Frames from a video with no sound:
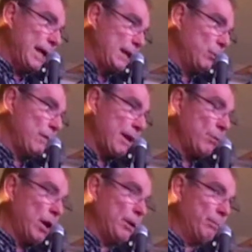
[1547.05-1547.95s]
and when they
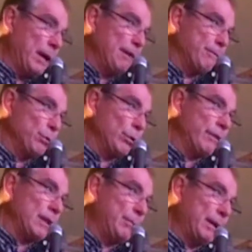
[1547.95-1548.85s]
won't pay for it,
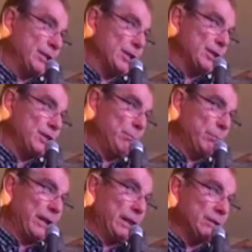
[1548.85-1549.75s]
then the patients
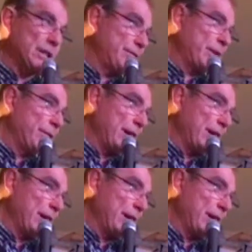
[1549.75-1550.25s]
simply suffer.